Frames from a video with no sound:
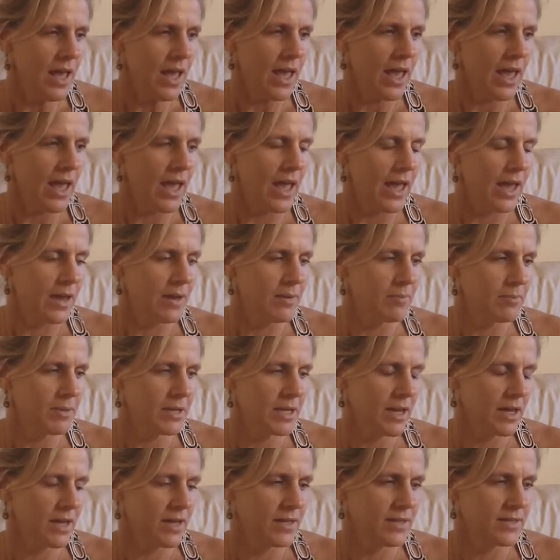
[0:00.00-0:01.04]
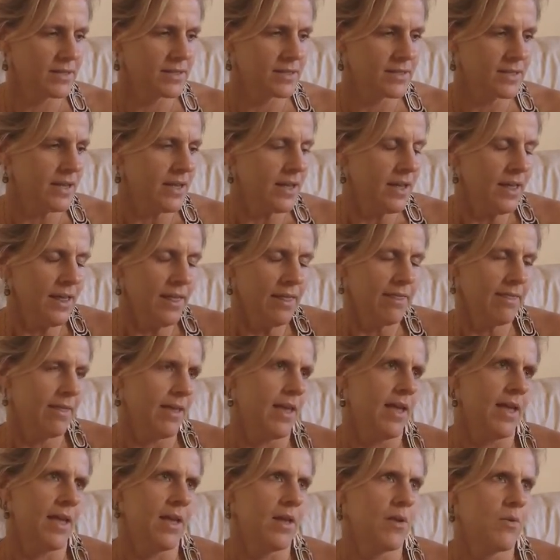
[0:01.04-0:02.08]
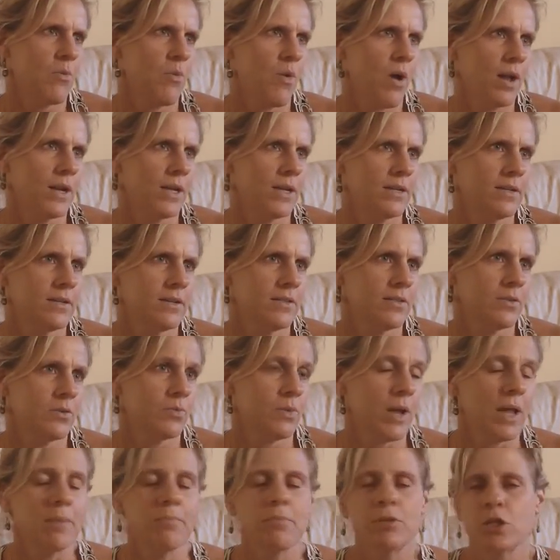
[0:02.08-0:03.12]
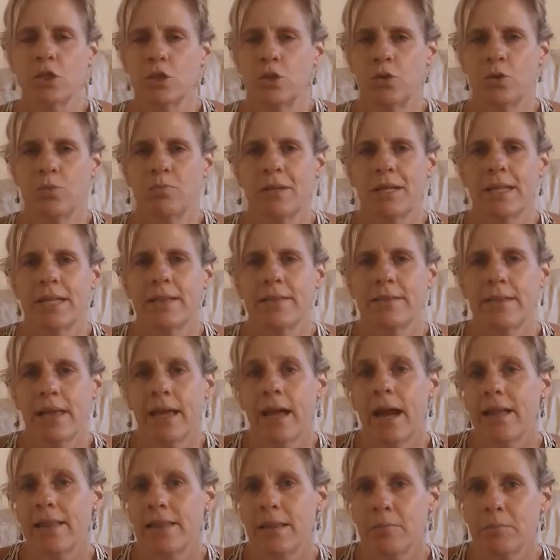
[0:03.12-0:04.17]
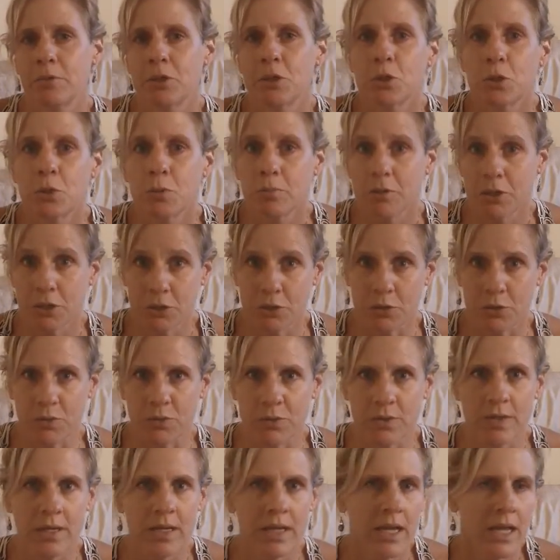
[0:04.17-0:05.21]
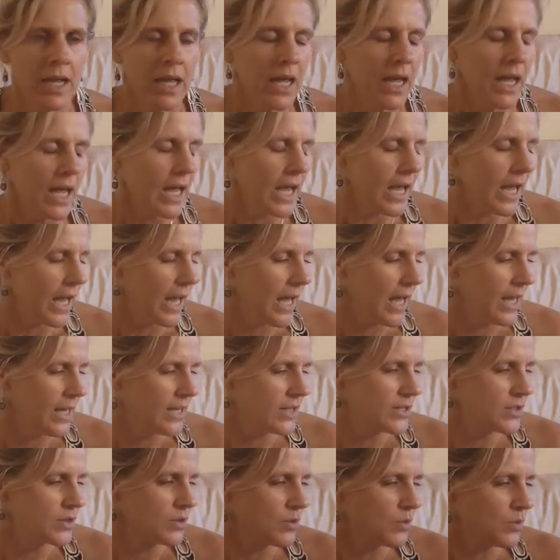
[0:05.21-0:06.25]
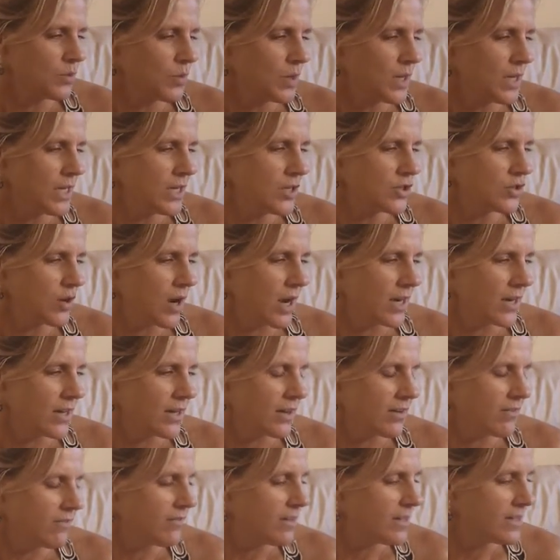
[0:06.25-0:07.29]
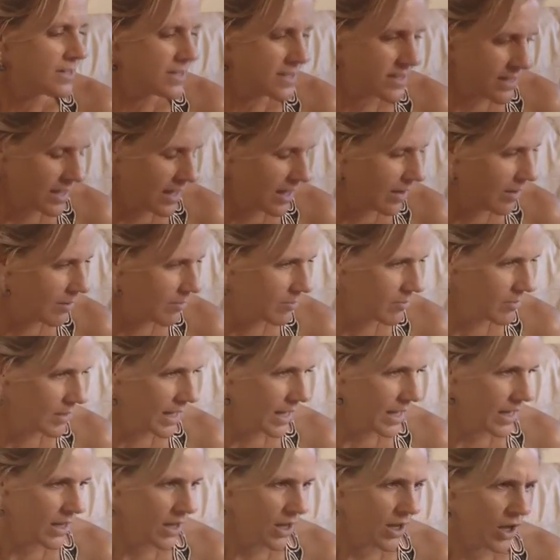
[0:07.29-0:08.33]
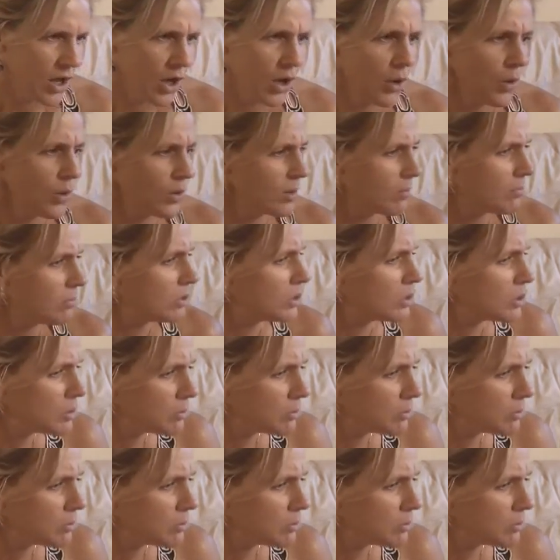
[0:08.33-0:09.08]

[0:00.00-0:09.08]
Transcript: and because they wanted the red balloon but they got the blue balloon, and we try to convince them like, oh, the blue